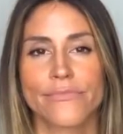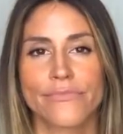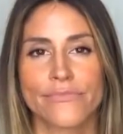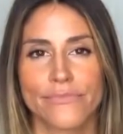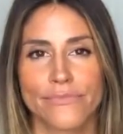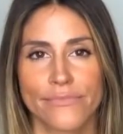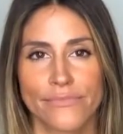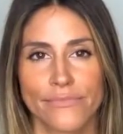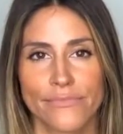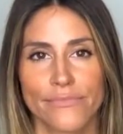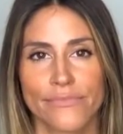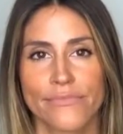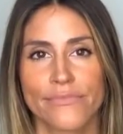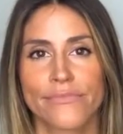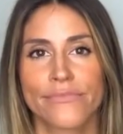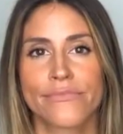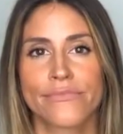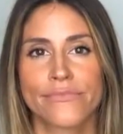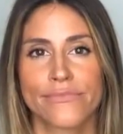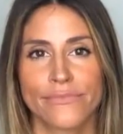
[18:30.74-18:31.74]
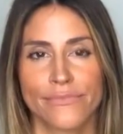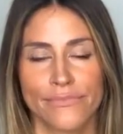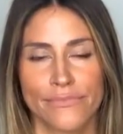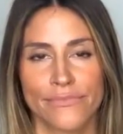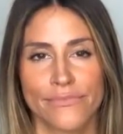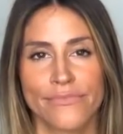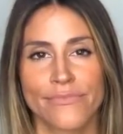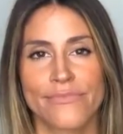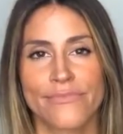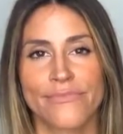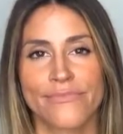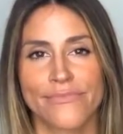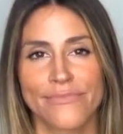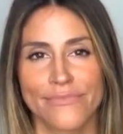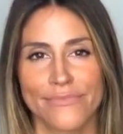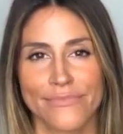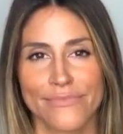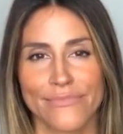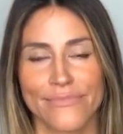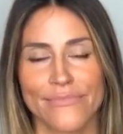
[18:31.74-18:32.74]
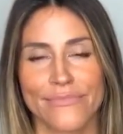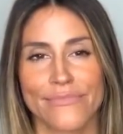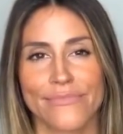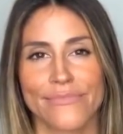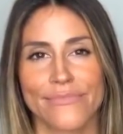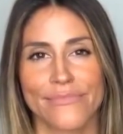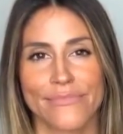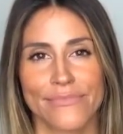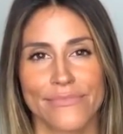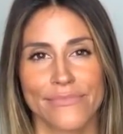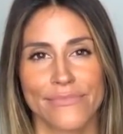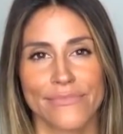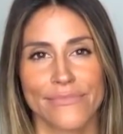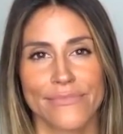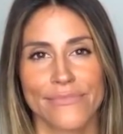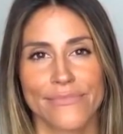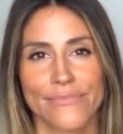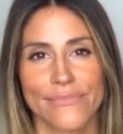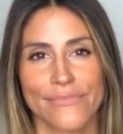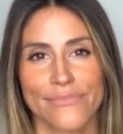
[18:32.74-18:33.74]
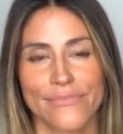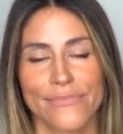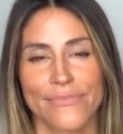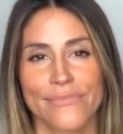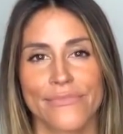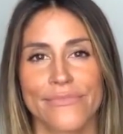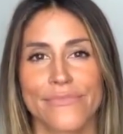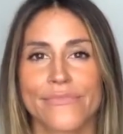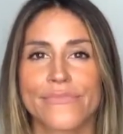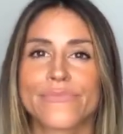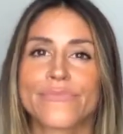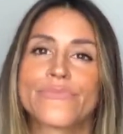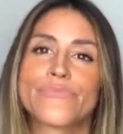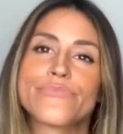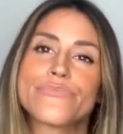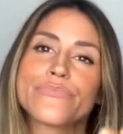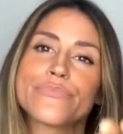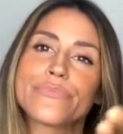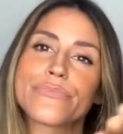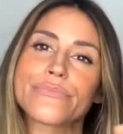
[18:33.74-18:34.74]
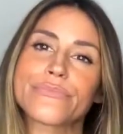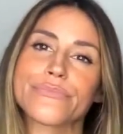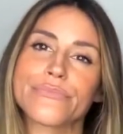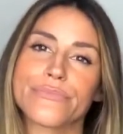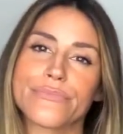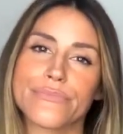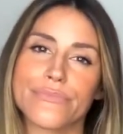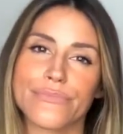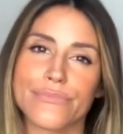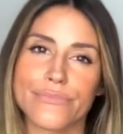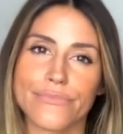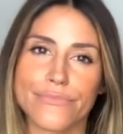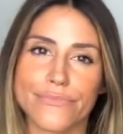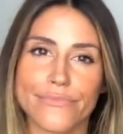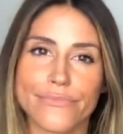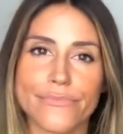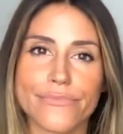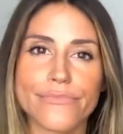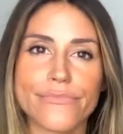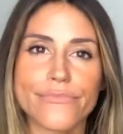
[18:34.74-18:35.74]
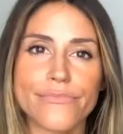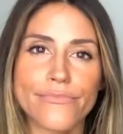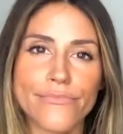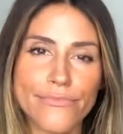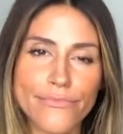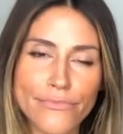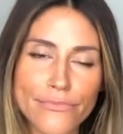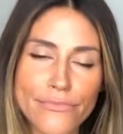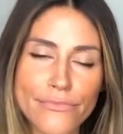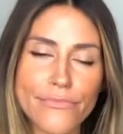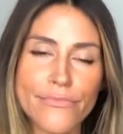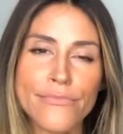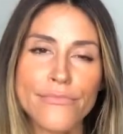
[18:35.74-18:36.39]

[no speech]